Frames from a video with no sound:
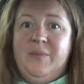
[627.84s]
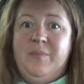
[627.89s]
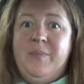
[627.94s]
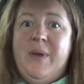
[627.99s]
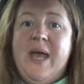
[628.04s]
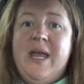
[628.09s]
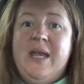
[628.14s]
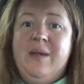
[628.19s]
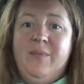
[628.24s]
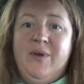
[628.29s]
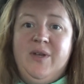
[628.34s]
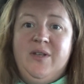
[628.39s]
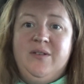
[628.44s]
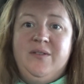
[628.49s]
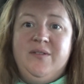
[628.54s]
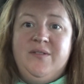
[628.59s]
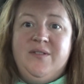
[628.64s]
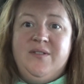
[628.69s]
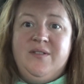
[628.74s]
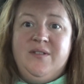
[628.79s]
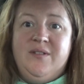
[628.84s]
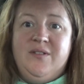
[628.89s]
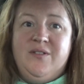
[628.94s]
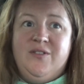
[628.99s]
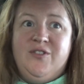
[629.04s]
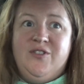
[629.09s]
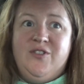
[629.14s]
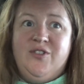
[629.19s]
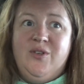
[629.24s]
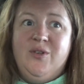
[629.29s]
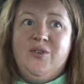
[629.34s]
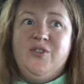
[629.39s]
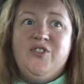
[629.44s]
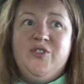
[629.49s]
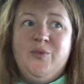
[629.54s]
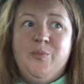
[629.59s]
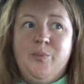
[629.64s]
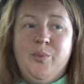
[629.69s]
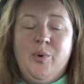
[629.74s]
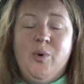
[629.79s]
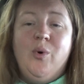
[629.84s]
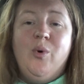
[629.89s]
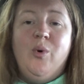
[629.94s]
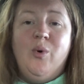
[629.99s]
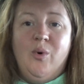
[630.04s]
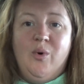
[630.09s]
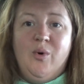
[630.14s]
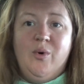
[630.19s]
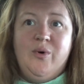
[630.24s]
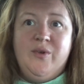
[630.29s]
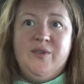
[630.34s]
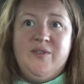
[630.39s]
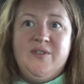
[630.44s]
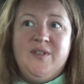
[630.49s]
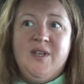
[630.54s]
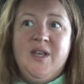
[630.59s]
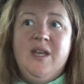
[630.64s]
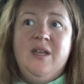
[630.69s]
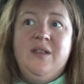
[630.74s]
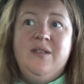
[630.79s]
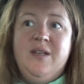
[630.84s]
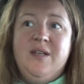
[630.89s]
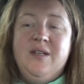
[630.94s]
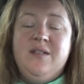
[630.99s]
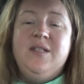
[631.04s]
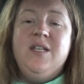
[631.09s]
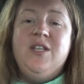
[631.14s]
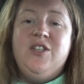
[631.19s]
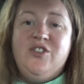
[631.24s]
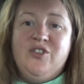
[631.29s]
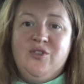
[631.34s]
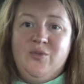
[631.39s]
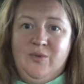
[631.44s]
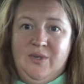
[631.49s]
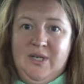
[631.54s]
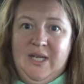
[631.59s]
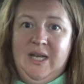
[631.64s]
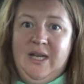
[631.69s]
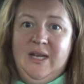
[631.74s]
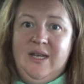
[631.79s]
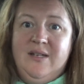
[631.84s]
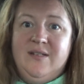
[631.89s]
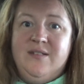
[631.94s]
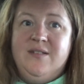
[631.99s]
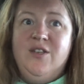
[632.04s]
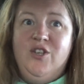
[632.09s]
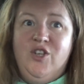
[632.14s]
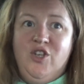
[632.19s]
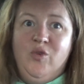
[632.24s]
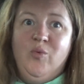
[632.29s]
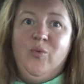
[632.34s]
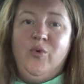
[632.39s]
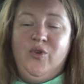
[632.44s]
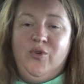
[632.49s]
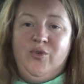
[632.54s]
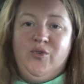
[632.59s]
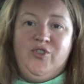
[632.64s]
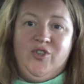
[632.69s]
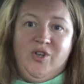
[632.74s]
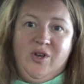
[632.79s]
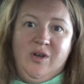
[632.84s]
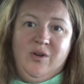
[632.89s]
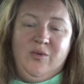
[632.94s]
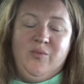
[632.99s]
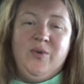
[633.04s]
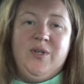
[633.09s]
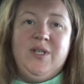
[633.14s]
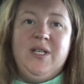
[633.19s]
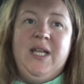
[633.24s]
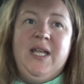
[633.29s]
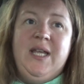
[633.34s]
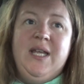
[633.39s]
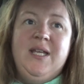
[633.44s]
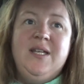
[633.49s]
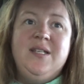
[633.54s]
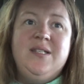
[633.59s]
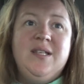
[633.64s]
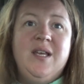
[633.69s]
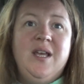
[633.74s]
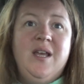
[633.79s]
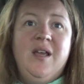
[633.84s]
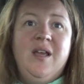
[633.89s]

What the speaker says: payments to support the additional needs that you or your child would need,